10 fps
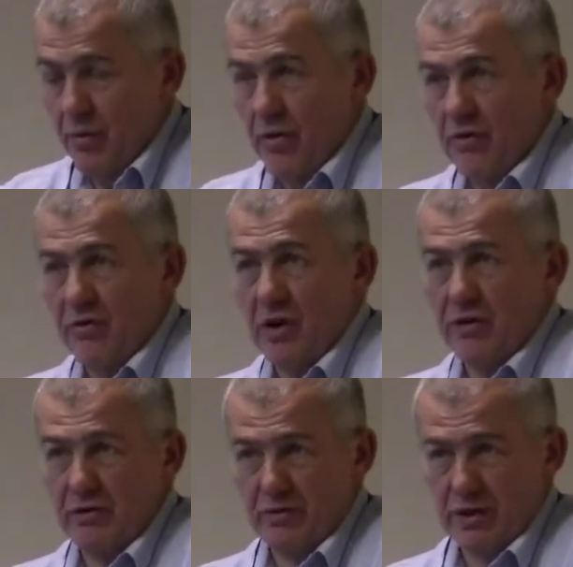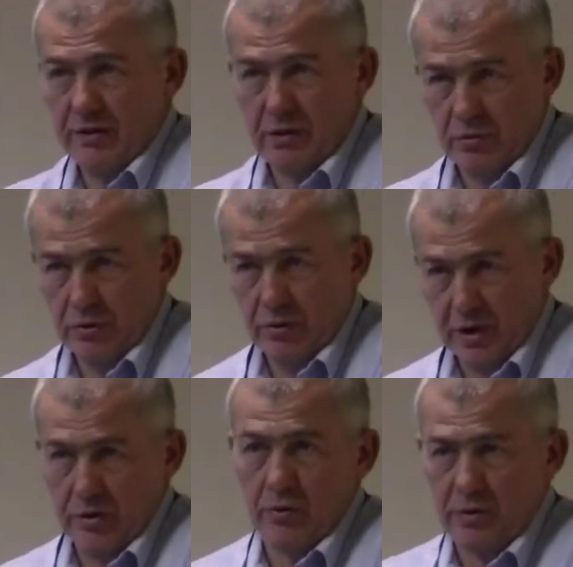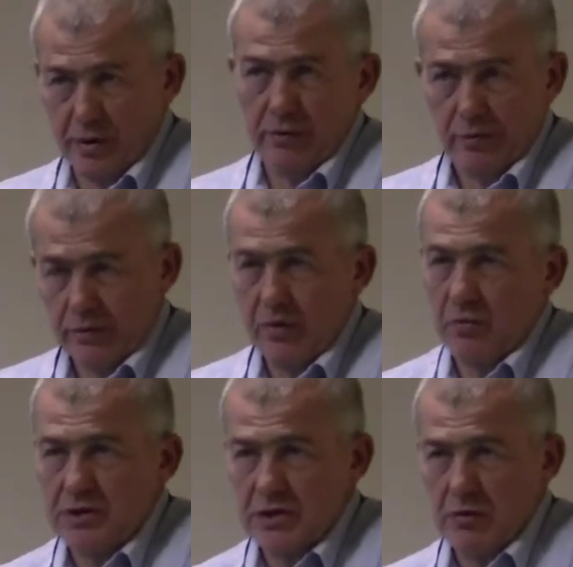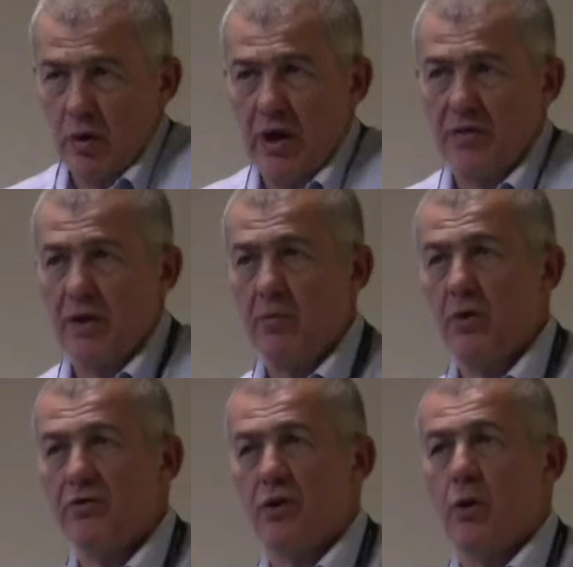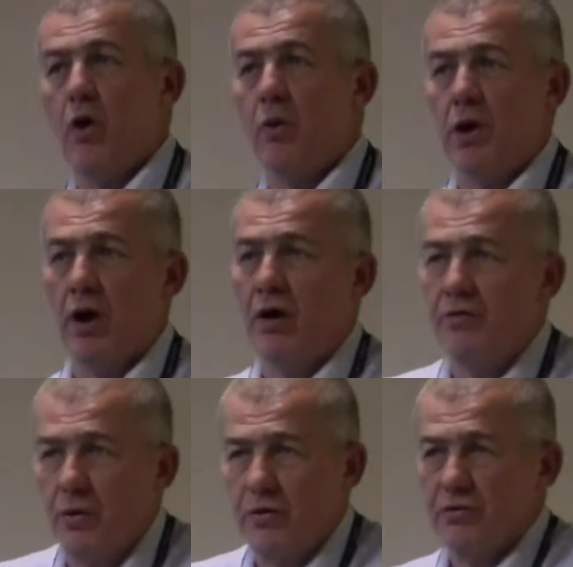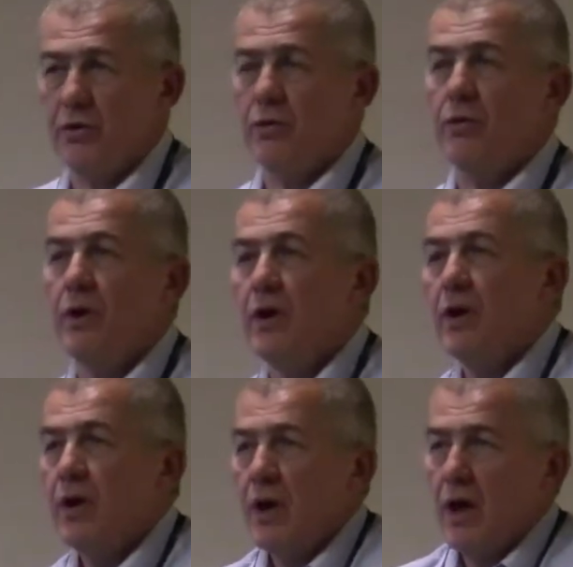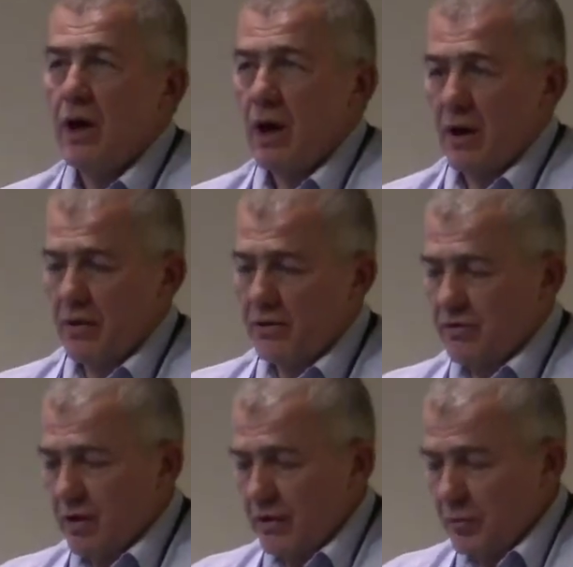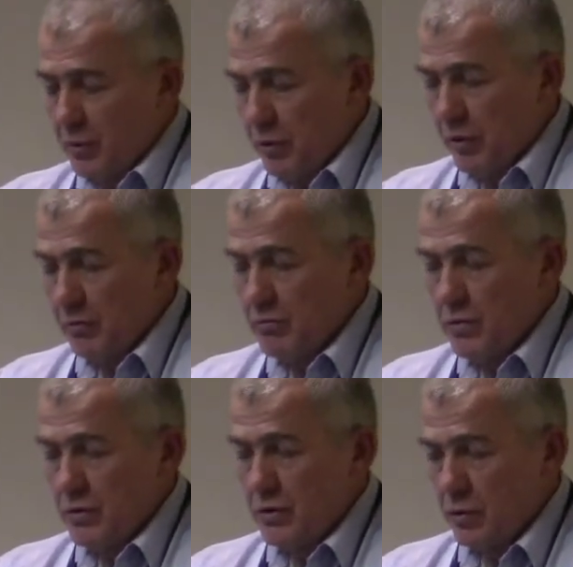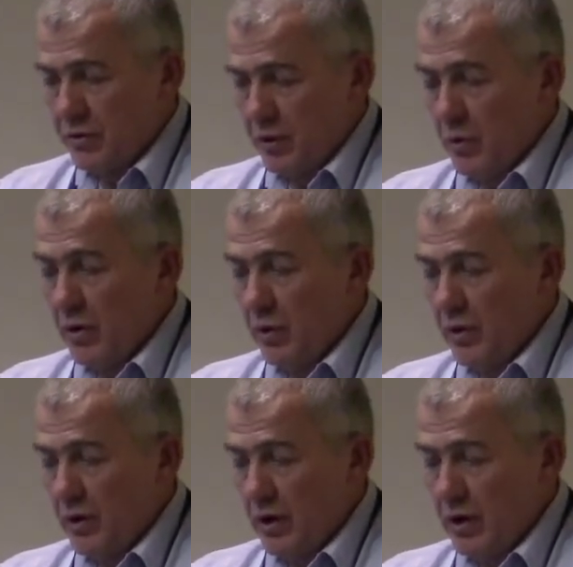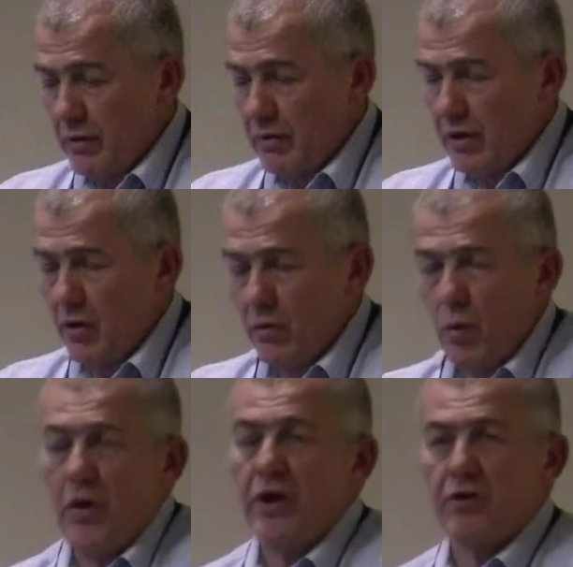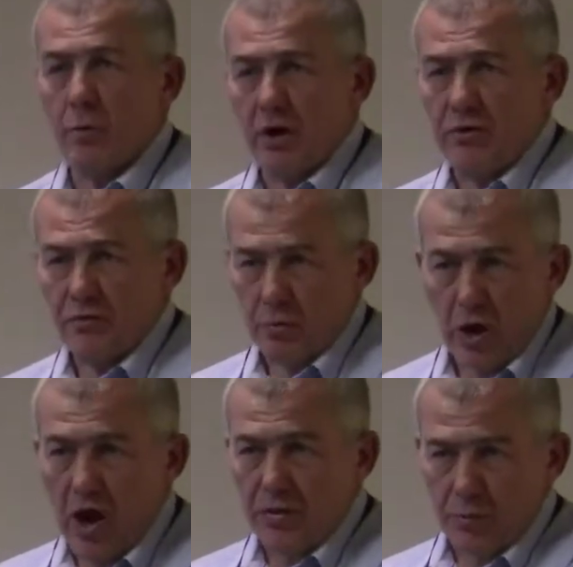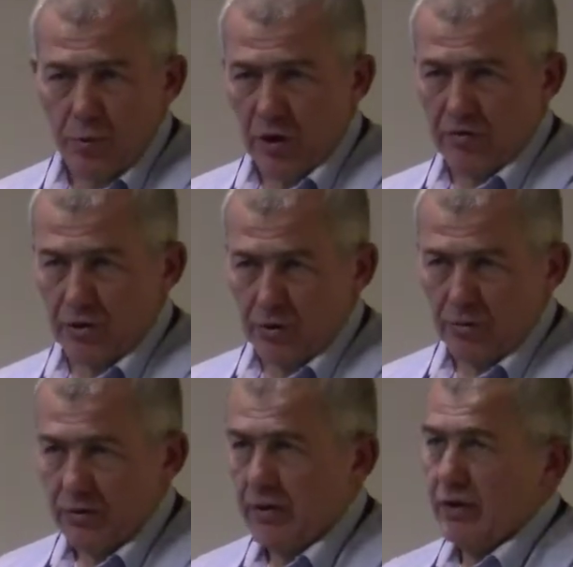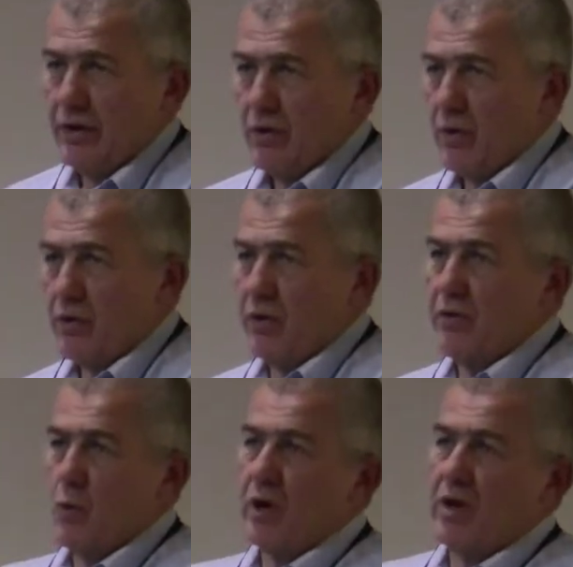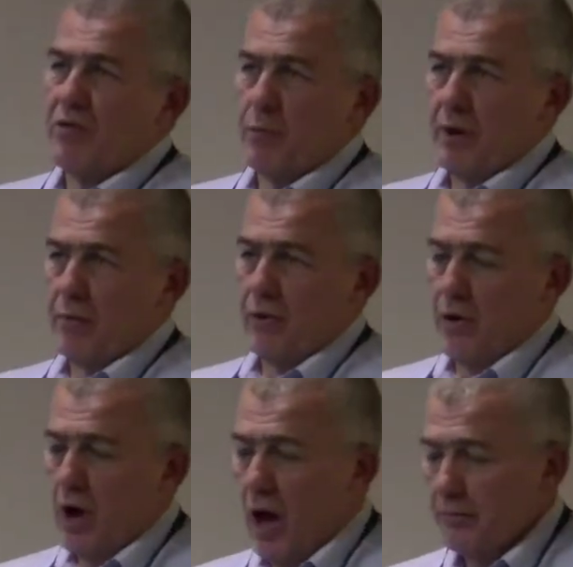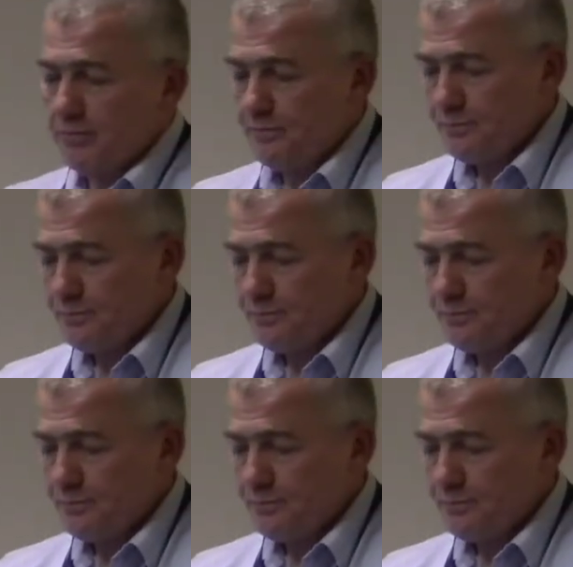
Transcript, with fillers: Or should I just let them do what they do with it? Which is what I think most OER folks do. Uh, they just let people do what they will with it, and they don't worry too much from the author point of view, whether it's working for people or not.